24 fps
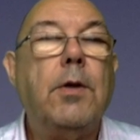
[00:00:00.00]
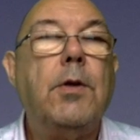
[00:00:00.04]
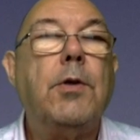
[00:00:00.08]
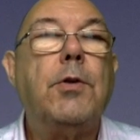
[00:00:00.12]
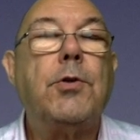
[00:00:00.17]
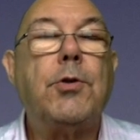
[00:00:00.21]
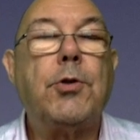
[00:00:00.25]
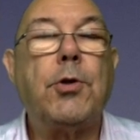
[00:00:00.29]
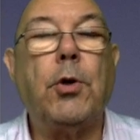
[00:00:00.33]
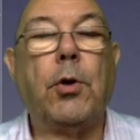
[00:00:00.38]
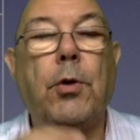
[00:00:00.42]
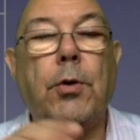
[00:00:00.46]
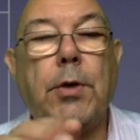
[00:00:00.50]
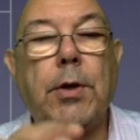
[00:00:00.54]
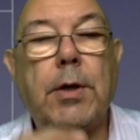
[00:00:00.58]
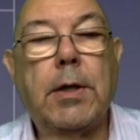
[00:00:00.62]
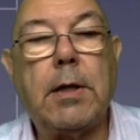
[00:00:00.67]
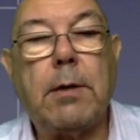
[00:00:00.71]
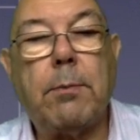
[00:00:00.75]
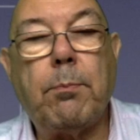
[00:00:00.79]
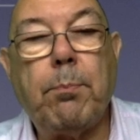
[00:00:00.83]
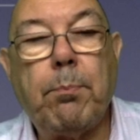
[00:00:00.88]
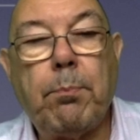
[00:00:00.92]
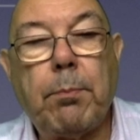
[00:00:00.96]
So the
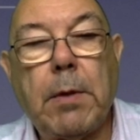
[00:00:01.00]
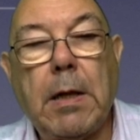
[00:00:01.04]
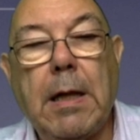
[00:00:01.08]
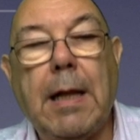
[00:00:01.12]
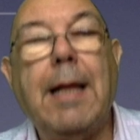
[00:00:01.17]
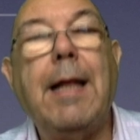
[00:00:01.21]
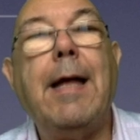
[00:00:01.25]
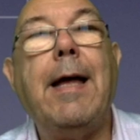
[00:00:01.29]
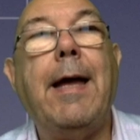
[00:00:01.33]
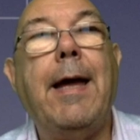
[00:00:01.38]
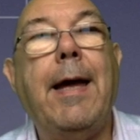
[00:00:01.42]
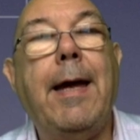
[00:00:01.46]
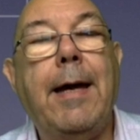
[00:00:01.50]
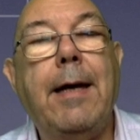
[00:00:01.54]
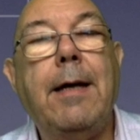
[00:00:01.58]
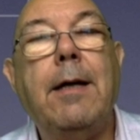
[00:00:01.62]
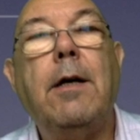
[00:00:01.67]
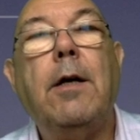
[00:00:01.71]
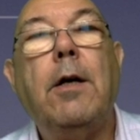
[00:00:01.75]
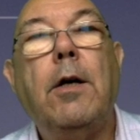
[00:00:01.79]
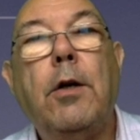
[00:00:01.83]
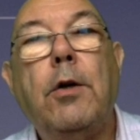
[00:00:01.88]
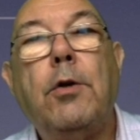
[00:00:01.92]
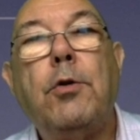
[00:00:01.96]
clay
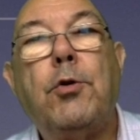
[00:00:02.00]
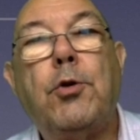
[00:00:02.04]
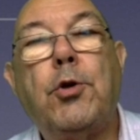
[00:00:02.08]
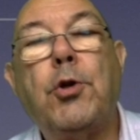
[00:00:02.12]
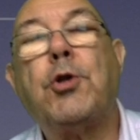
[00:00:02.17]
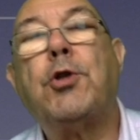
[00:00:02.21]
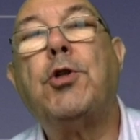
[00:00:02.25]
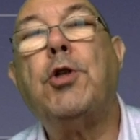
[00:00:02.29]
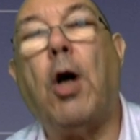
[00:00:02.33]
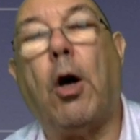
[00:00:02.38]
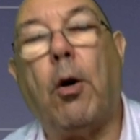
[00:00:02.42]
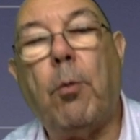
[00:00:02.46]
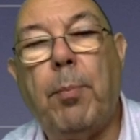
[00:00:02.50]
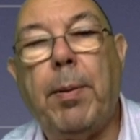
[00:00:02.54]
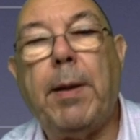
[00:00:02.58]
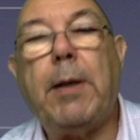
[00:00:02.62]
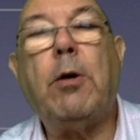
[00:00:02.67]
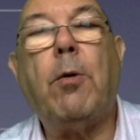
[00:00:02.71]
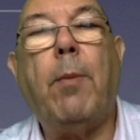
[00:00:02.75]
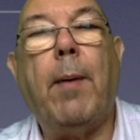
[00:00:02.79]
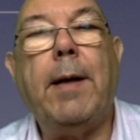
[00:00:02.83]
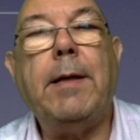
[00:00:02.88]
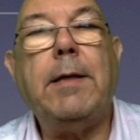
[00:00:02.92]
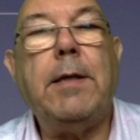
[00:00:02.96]
does not pick
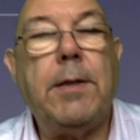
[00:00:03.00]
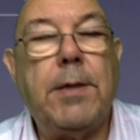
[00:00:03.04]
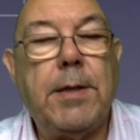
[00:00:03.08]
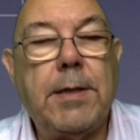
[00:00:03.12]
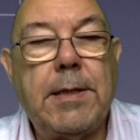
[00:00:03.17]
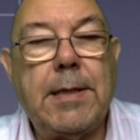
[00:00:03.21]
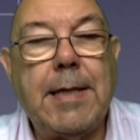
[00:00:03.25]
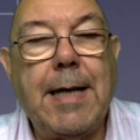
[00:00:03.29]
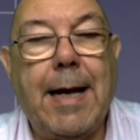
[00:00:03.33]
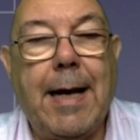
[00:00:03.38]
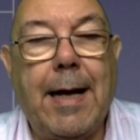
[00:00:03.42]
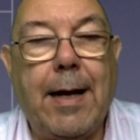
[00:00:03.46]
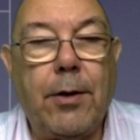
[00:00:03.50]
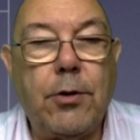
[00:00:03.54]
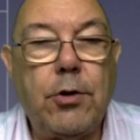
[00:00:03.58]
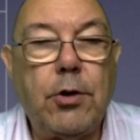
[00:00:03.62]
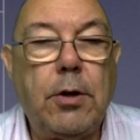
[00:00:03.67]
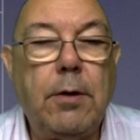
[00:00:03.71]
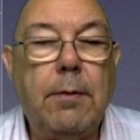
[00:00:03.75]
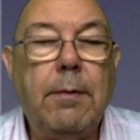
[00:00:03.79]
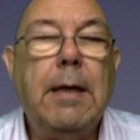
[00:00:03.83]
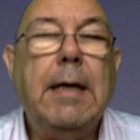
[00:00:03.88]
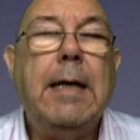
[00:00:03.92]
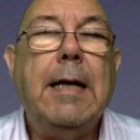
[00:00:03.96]
up any of the starch.
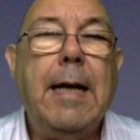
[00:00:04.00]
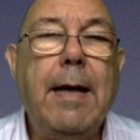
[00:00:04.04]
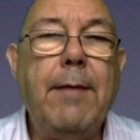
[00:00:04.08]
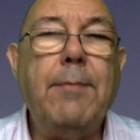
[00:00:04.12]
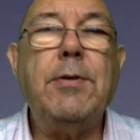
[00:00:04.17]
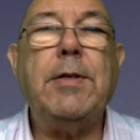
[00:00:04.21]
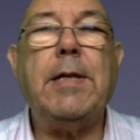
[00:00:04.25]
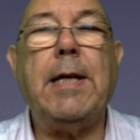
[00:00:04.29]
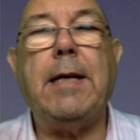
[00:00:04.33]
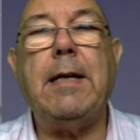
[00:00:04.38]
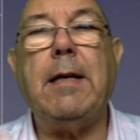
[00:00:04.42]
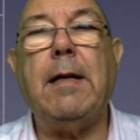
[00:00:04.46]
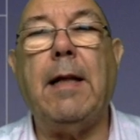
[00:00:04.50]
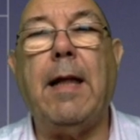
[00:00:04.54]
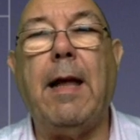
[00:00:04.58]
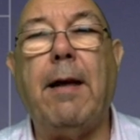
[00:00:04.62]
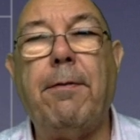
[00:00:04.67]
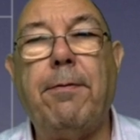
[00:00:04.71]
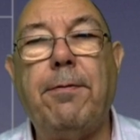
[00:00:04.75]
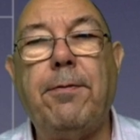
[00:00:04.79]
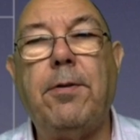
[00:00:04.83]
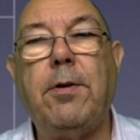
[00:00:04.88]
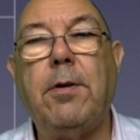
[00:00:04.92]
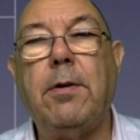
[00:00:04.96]
If there's any
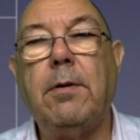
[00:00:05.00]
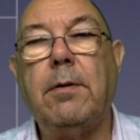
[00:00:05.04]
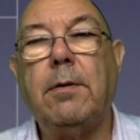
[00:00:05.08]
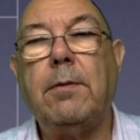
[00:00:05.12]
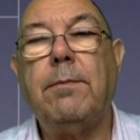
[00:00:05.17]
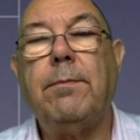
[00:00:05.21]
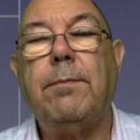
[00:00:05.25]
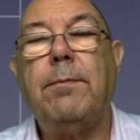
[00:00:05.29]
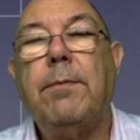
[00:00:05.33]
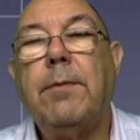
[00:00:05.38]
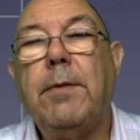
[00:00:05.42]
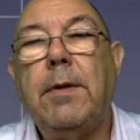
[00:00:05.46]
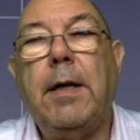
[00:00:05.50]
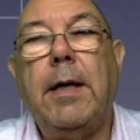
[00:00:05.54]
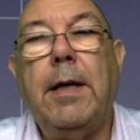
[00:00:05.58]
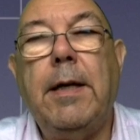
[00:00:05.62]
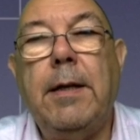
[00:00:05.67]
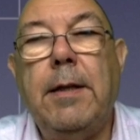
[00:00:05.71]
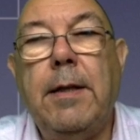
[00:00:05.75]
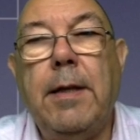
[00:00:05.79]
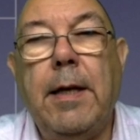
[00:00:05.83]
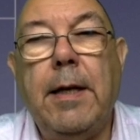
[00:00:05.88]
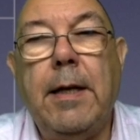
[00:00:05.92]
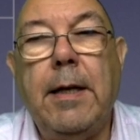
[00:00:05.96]
left
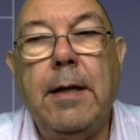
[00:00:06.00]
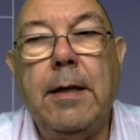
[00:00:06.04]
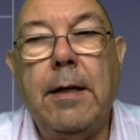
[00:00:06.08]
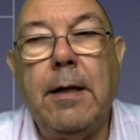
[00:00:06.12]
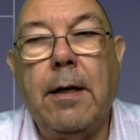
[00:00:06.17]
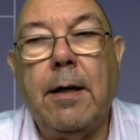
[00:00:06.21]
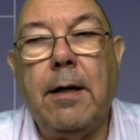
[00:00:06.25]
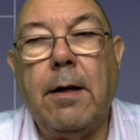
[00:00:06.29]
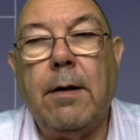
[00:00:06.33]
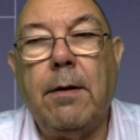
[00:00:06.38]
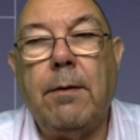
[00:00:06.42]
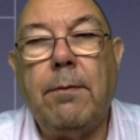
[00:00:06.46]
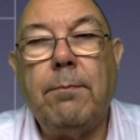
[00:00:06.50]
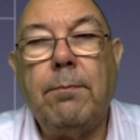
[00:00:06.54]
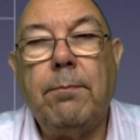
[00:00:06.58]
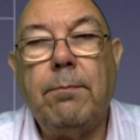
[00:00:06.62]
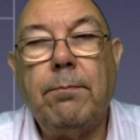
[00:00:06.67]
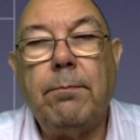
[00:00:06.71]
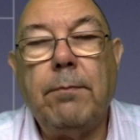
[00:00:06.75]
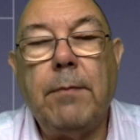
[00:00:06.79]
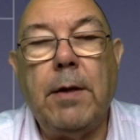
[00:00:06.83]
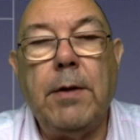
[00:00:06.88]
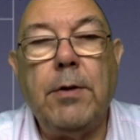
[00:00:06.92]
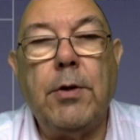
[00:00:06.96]
in the
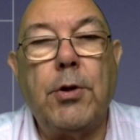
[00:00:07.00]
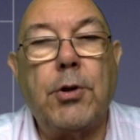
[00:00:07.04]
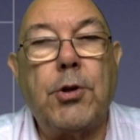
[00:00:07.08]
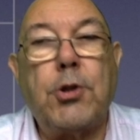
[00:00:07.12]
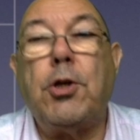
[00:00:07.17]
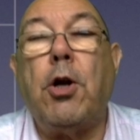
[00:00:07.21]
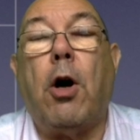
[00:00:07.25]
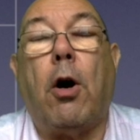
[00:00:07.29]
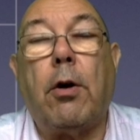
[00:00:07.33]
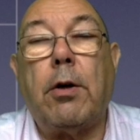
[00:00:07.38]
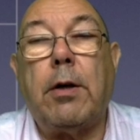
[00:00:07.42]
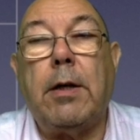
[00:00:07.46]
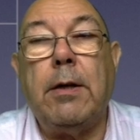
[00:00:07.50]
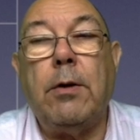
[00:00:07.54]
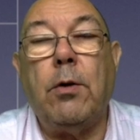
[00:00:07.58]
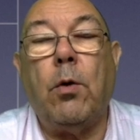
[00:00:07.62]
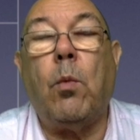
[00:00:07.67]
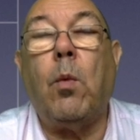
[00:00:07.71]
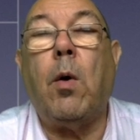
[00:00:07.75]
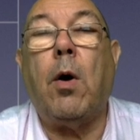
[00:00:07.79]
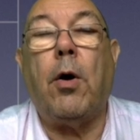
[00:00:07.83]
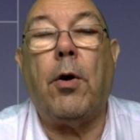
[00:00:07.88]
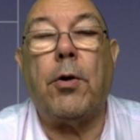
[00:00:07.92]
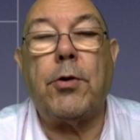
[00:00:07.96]
stock, in the
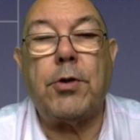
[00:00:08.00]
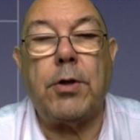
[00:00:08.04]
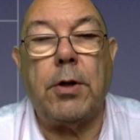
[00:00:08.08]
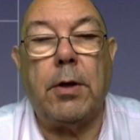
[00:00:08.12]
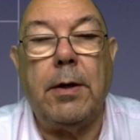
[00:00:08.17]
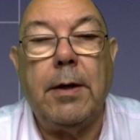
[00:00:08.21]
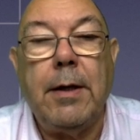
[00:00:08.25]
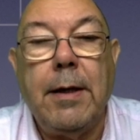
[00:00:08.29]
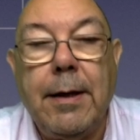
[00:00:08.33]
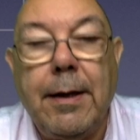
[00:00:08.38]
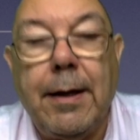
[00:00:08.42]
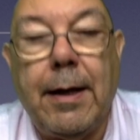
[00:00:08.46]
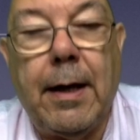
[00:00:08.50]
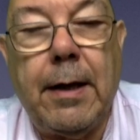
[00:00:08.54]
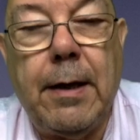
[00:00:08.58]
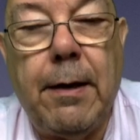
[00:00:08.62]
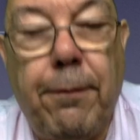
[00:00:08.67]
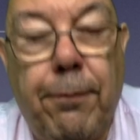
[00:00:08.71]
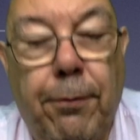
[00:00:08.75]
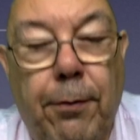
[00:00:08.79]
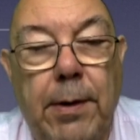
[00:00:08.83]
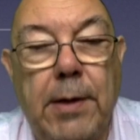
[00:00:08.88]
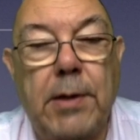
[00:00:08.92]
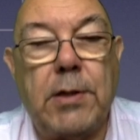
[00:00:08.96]
water, any
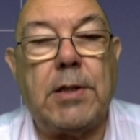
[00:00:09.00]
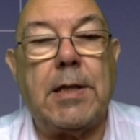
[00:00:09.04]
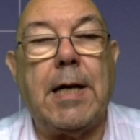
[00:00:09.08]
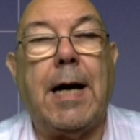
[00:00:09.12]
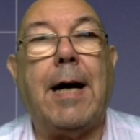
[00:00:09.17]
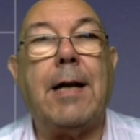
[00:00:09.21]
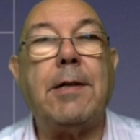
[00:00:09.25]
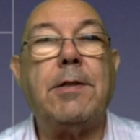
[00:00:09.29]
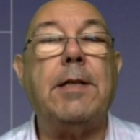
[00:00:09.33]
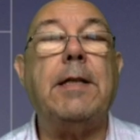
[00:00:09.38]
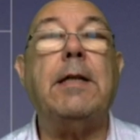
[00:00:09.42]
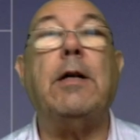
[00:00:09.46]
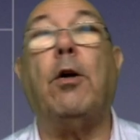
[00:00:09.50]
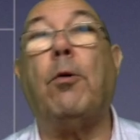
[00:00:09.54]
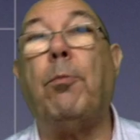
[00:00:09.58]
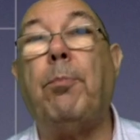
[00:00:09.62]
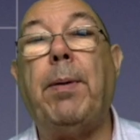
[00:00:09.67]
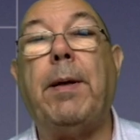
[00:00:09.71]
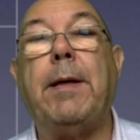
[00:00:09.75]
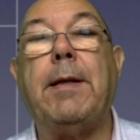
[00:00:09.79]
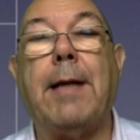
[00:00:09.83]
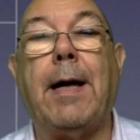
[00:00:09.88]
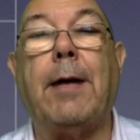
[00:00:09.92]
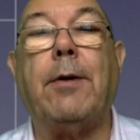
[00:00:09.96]
free starch, then it'll
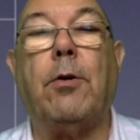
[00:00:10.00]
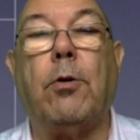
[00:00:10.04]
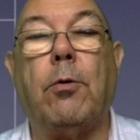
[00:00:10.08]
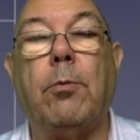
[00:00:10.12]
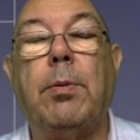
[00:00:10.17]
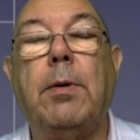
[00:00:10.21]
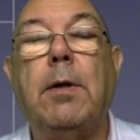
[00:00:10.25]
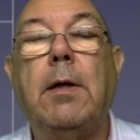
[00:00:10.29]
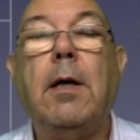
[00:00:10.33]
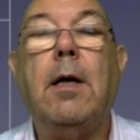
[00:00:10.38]
pick that up.